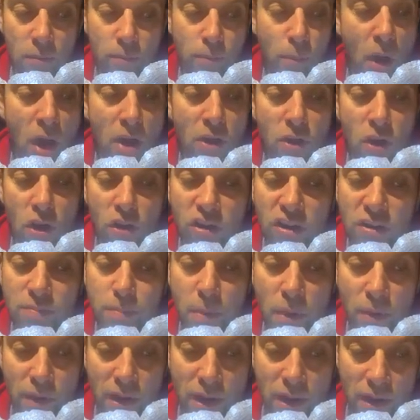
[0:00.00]
by God's
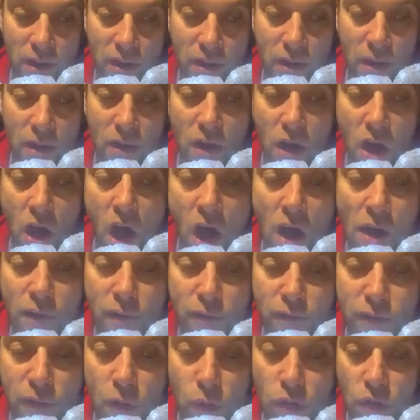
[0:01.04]
Spirit. I can
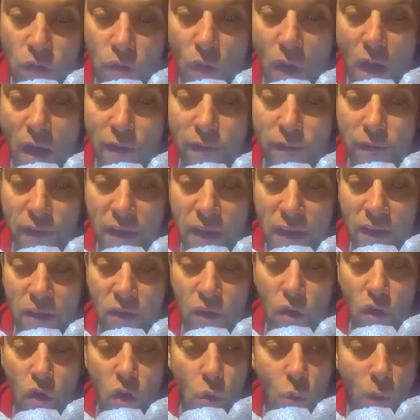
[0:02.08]
feel the right thing
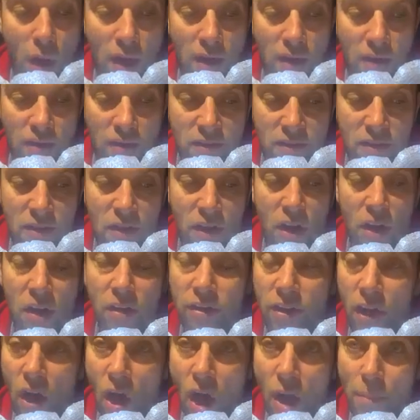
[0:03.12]
always
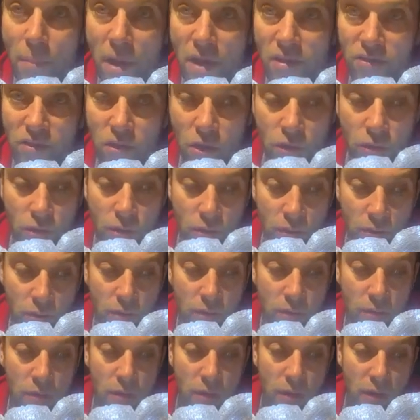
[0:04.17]
that I must do.
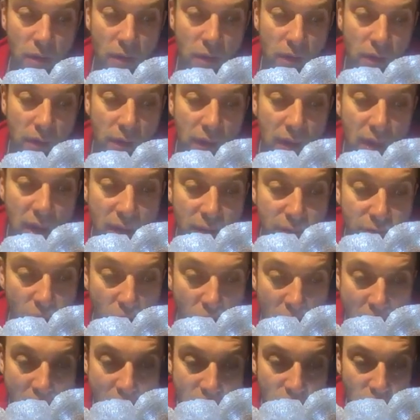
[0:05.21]
If
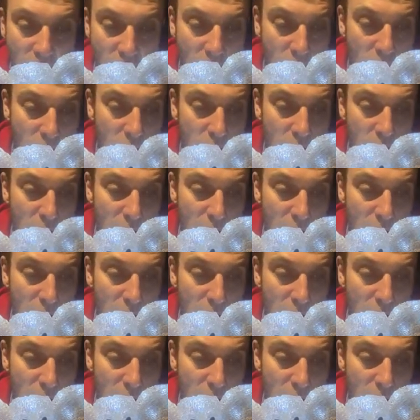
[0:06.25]
ever